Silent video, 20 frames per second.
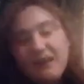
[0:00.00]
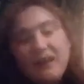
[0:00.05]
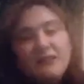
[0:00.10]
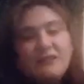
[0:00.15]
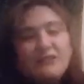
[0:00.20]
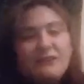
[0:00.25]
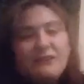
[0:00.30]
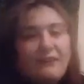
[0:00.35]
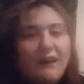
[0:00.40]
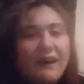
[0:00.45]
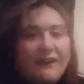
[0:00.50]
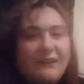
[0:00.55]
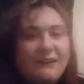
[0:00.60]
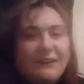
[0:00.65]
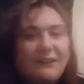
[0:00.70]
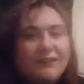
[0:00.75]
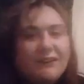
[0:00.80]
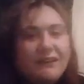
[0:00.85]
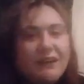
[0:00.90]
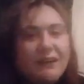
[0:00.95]
no, I don't
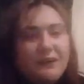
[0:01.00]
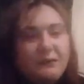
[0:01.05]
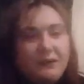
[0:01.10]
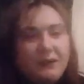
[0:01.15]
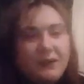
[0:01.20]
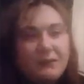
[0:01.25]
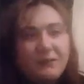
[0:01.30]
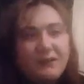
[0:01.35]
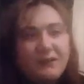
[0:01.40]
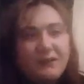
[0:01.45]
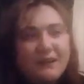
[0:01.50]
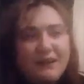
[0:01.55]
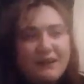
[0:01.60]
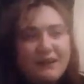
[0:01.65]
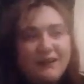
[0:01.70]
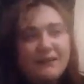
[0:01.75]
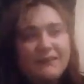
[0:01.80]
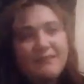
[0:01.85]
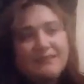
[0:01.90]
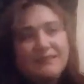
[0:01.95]
think I will,
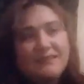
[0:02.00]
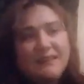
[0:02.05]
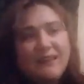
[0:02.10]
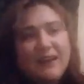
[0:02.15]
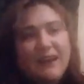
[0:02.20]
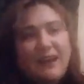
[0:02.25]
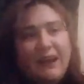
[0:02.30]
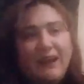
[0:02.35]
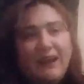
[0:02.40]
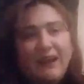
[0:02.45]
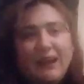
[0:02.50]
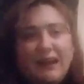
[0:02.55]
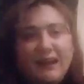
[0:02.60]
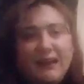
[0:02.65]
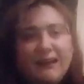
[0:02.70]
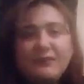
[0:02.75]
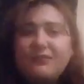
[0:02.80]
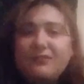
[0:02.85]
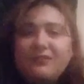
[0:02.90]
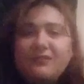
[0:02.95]
because I
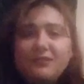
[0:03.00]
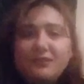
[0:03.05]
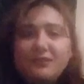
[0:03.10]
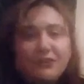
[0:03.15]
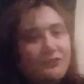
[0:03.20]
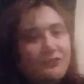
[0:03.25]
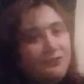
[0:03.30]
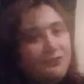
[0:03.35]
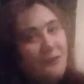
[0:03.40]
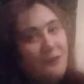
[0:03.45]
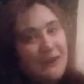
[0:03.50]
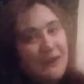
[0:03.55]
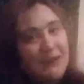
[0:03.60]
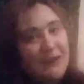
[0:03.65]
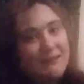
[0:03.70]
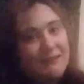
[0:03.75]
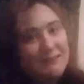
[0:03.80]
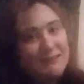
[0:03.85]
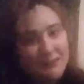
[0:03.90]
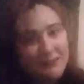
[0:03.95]
have good
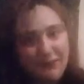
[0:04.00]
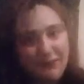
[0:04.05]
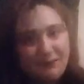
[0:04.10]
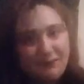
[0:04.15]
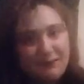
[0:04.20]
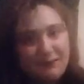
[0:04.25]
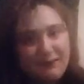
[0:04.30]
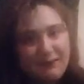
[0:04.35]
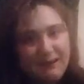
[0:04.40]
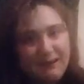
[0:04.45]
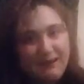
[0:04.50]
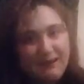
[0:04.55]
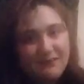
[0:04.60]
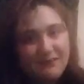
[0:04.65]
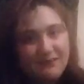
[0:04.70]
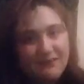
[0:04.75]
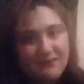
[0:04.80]
friends around me now,